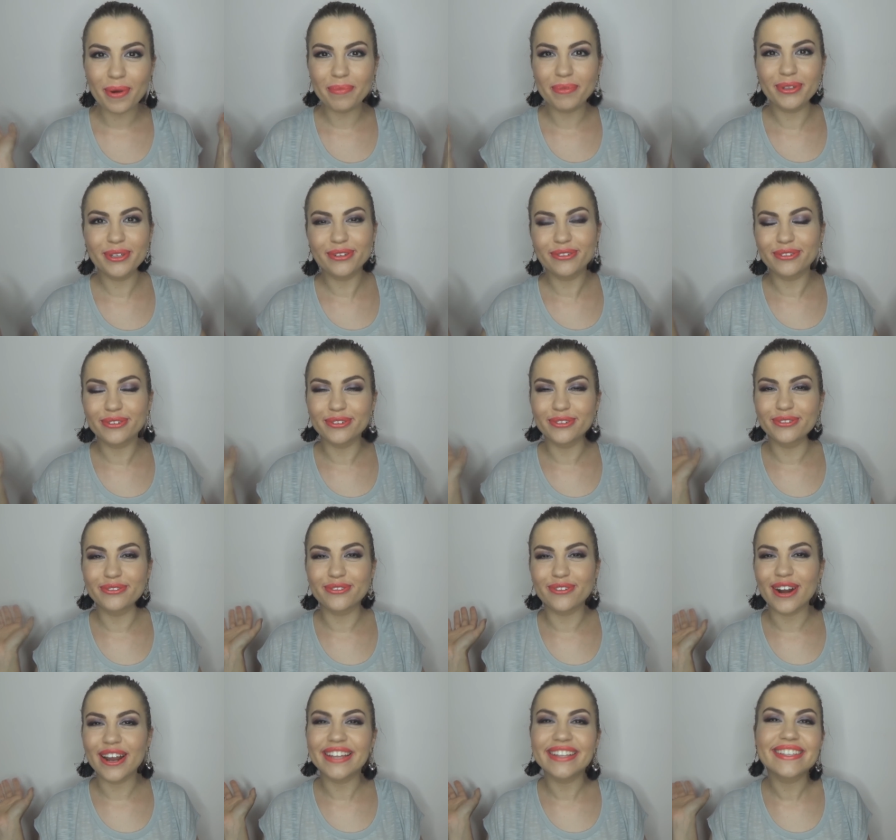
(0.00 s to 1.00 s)
my beautiful
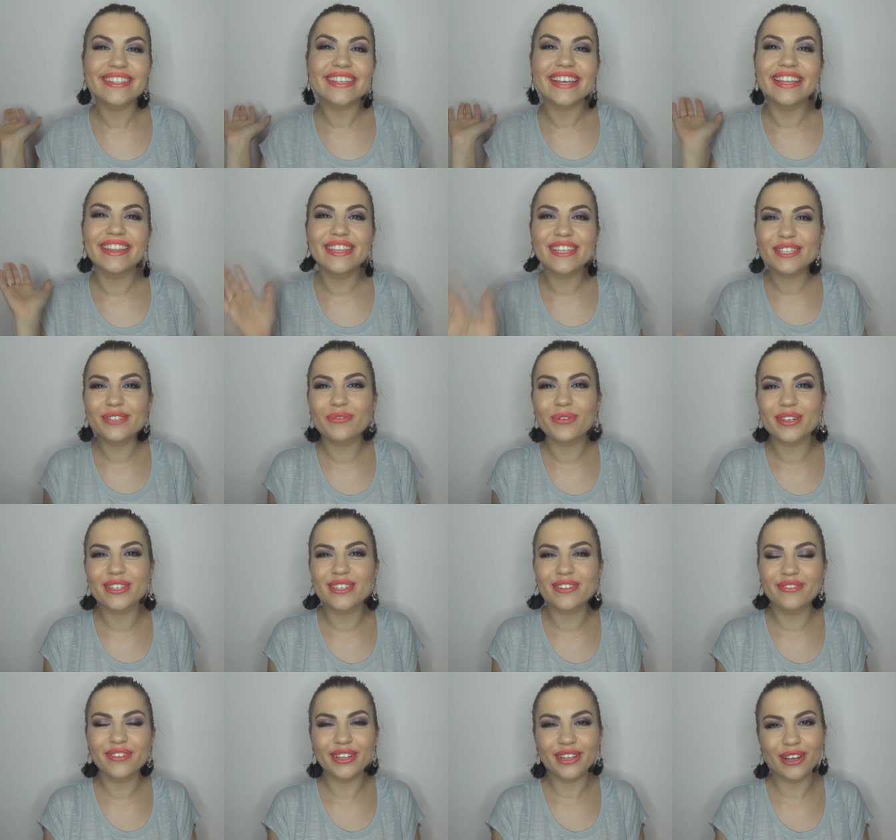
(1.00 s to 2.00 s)
friends, this
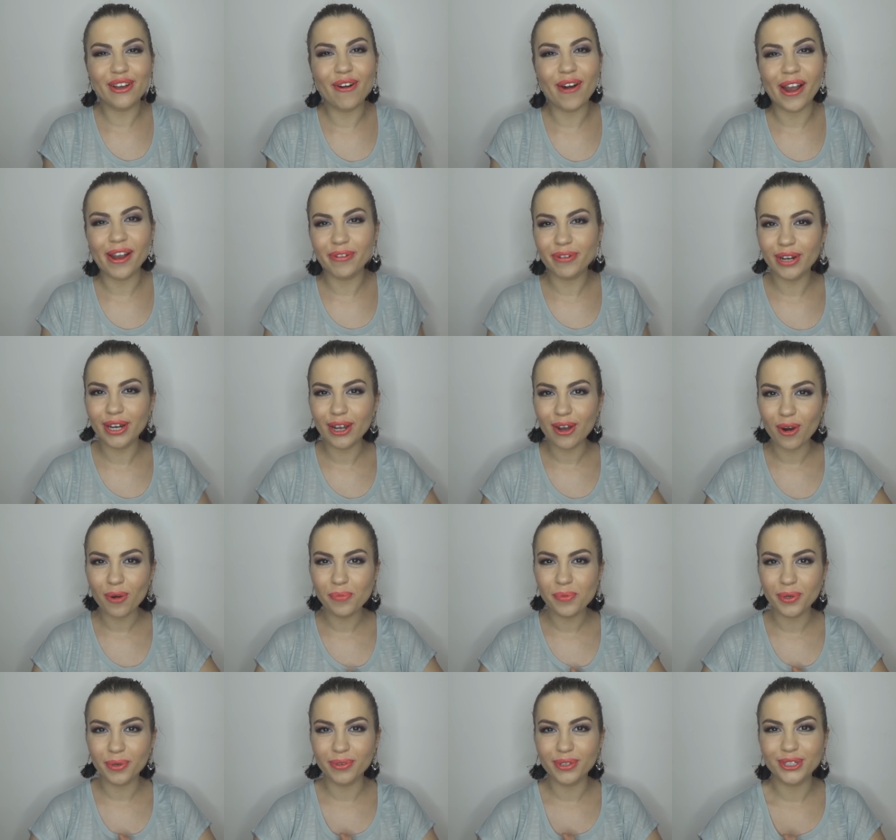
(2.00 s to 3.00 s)
was the video. I really
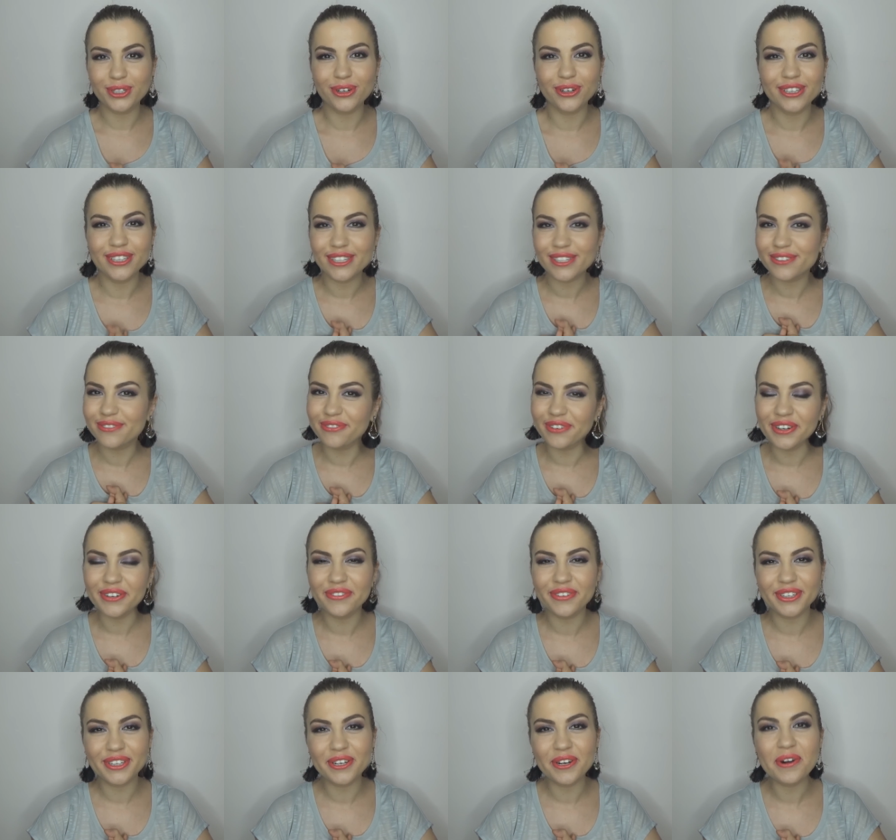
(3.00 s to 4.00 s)
hope you enjoyed this
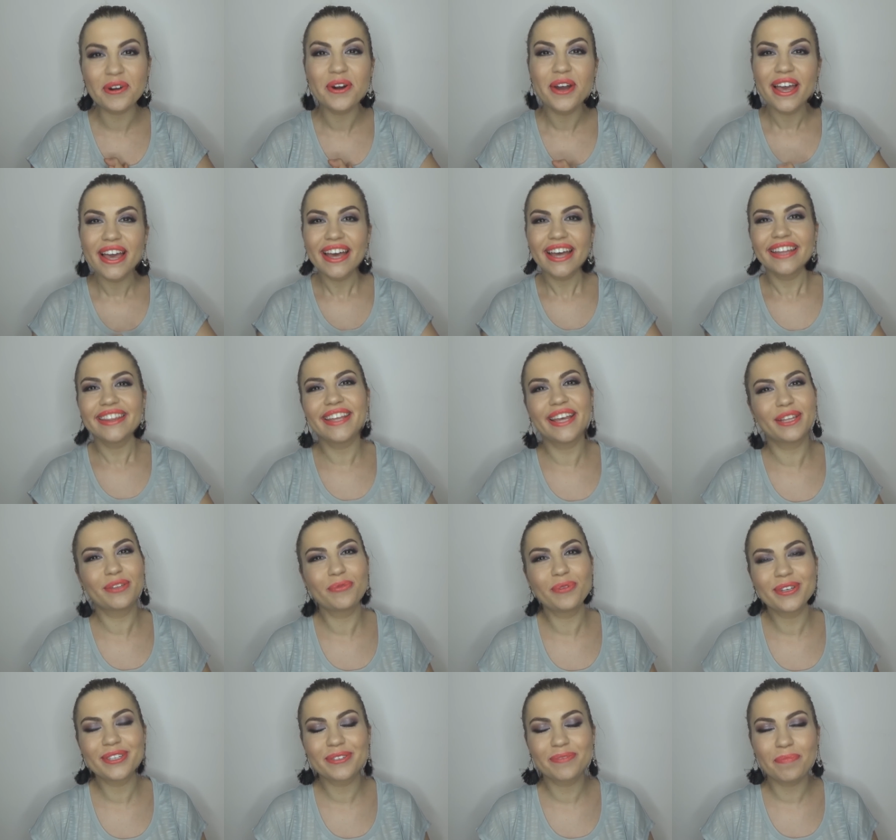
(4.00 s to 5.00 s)
fun video
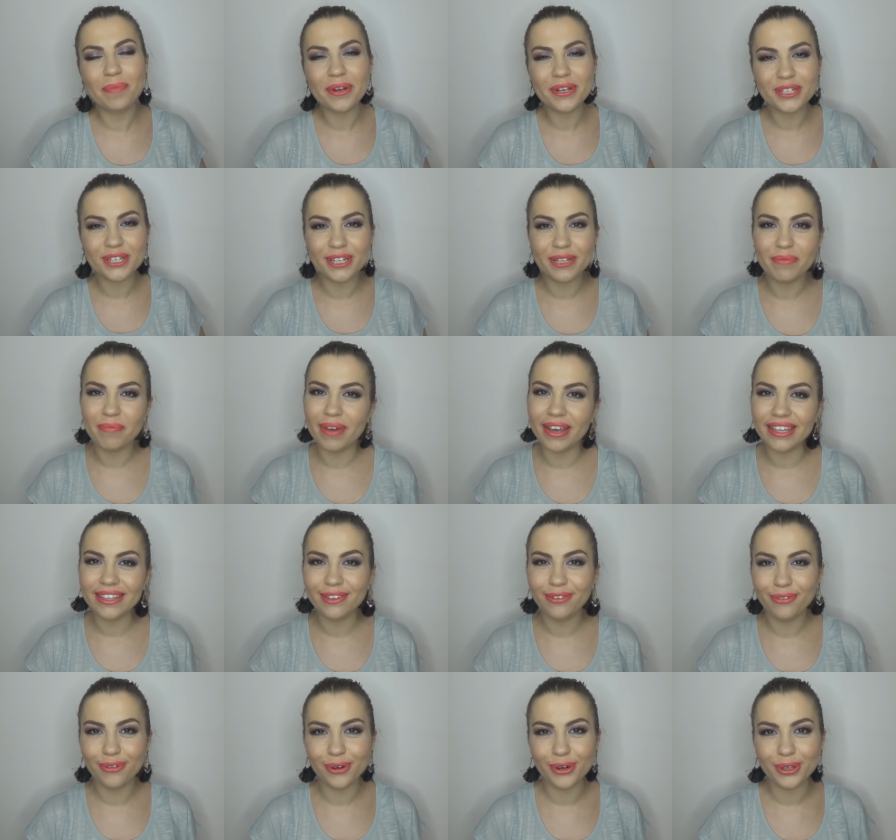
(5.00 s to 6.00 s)
that we specially
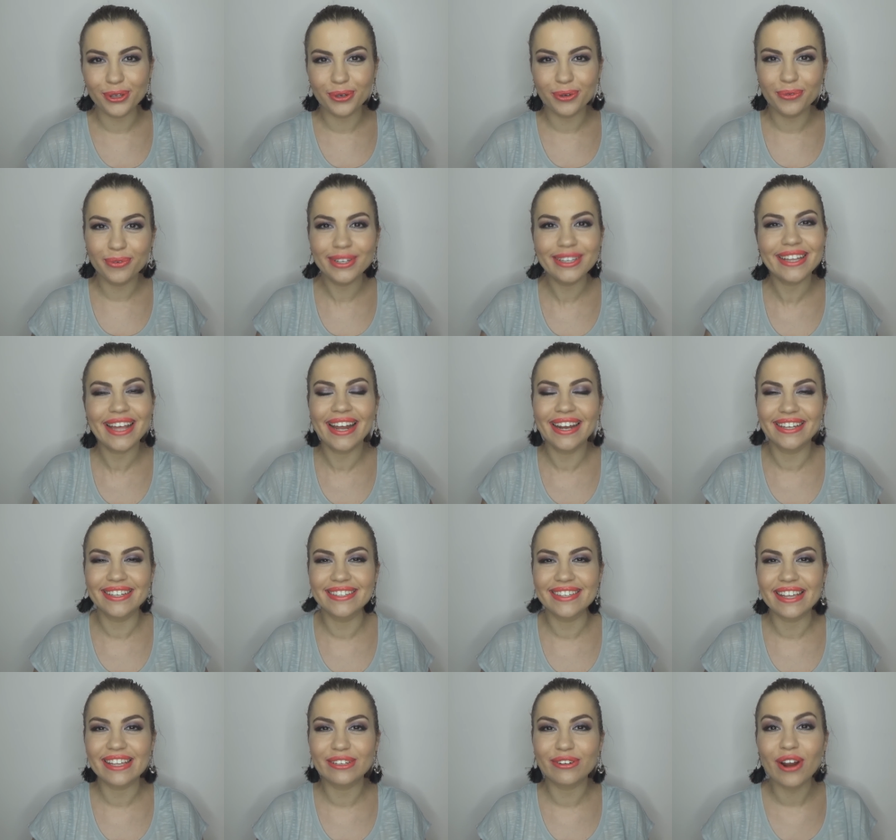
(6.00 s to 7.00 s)
made for you with
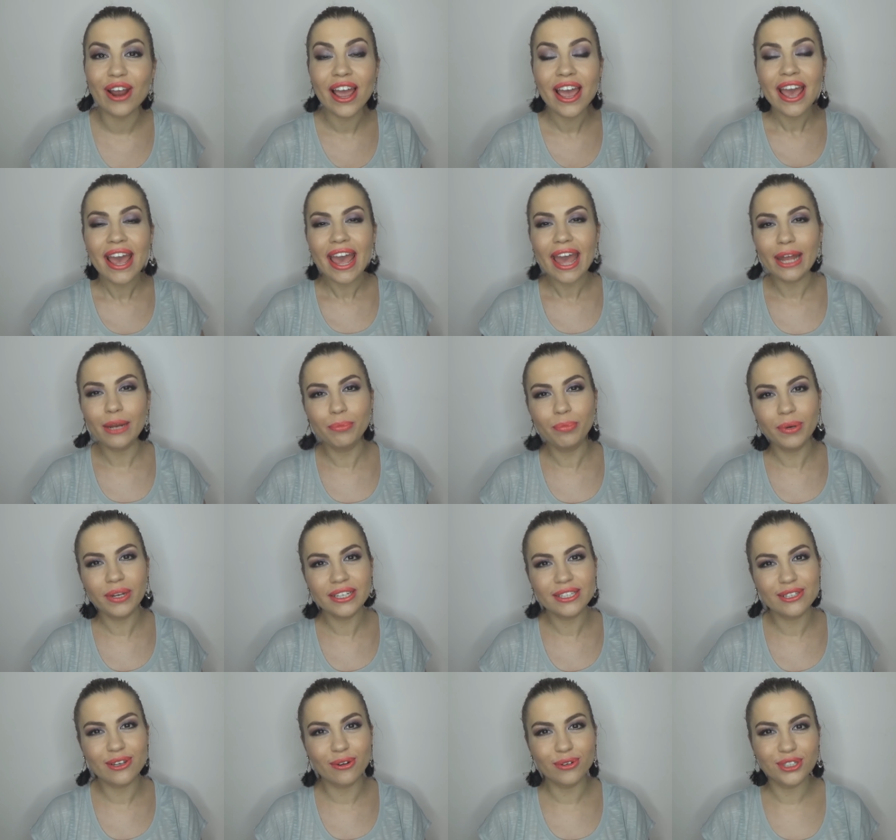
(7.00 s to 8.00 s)
Alexandra and
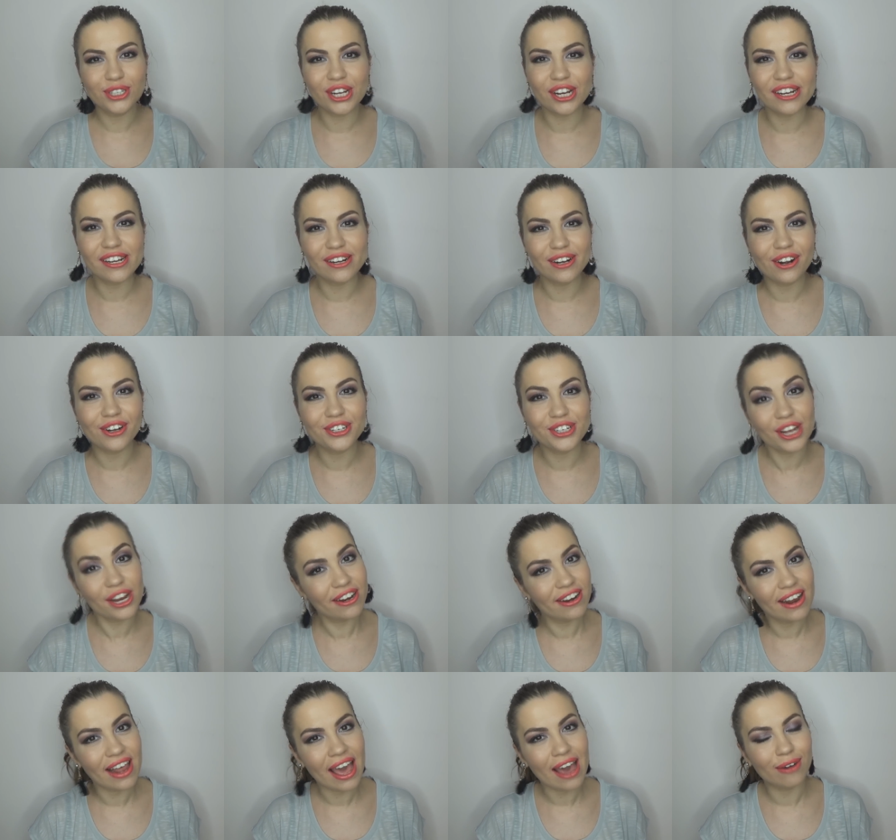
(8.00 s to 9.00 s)
please go check her
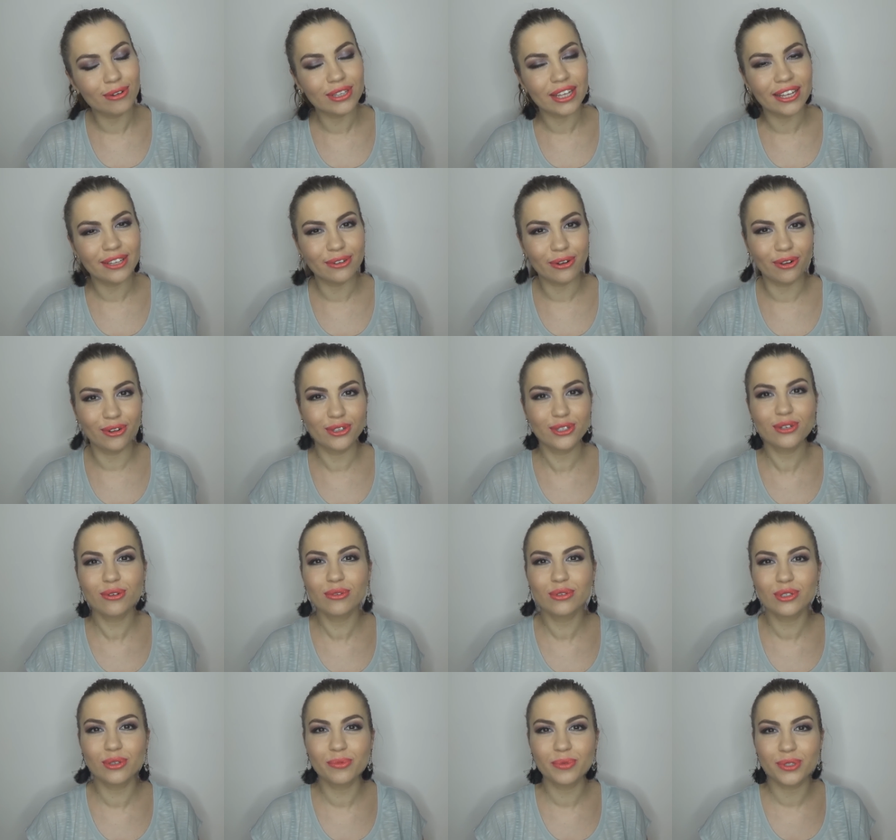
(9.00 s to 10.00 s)
channel out and
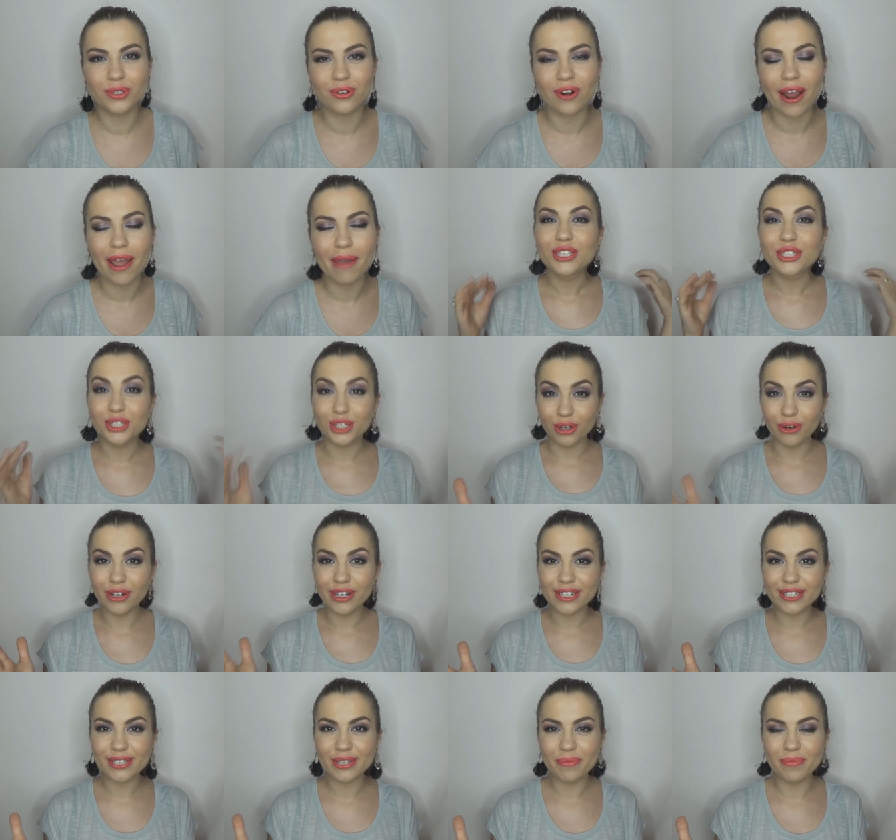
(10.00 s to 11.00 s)
also subscribe. Show
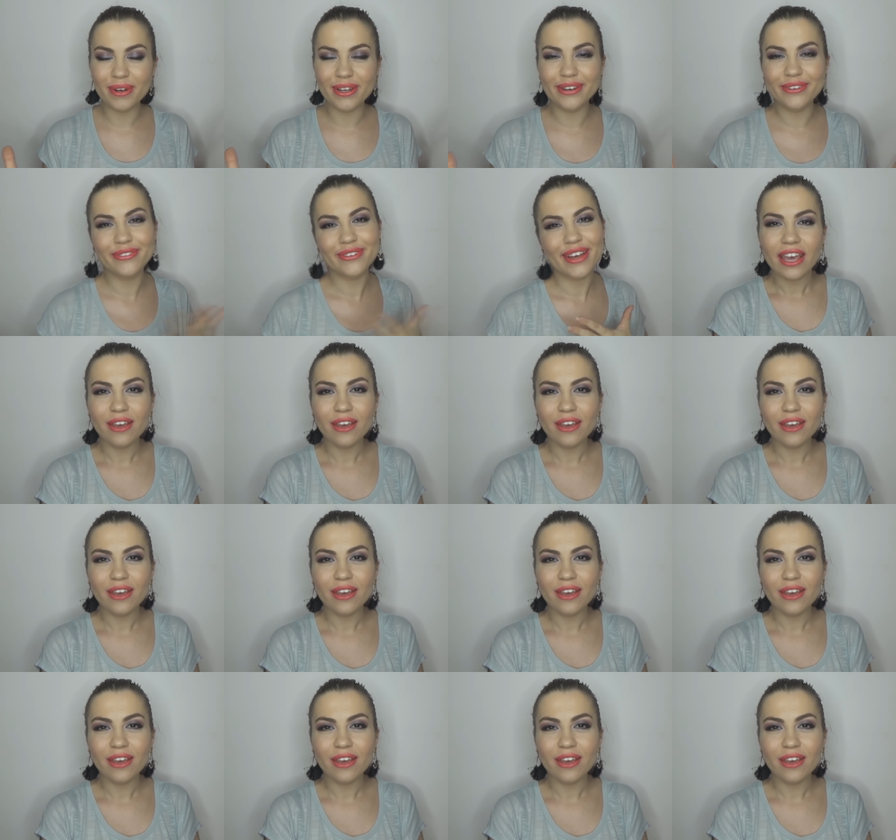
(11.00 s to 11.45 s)
her some love.